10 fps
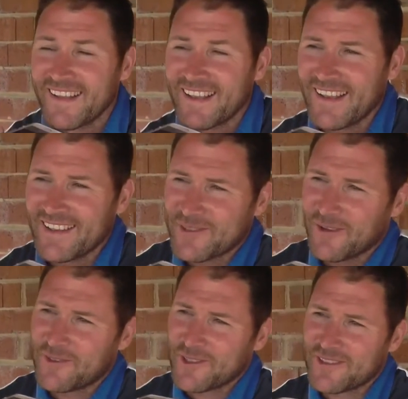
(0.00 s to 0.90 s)
Yeah, and
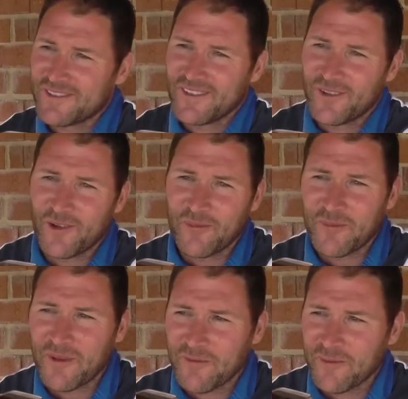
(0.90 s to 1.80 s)
so I've just not long
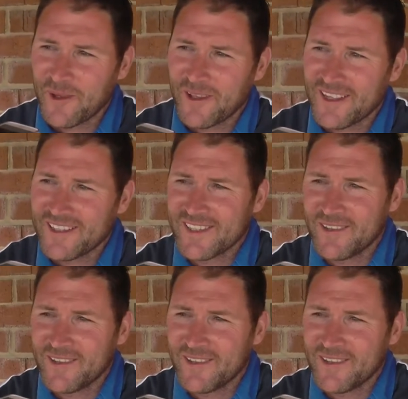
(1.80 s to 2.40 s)
been back from holiday,